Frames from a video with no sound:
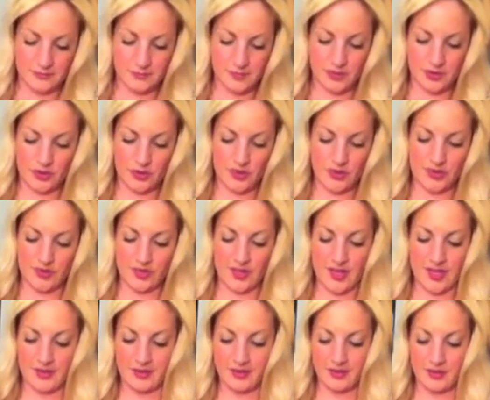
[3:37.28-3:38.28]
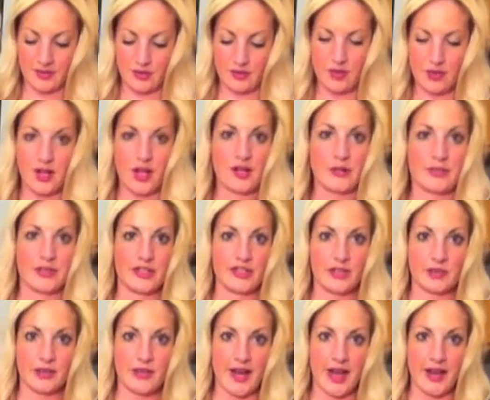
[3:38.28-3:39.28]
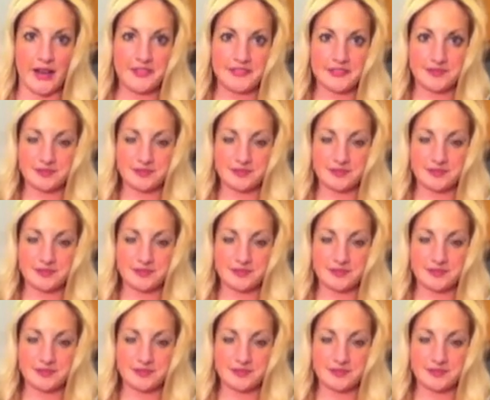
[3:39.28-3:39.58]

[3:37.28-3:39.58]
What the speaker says: So just slice the little jalapeno in half,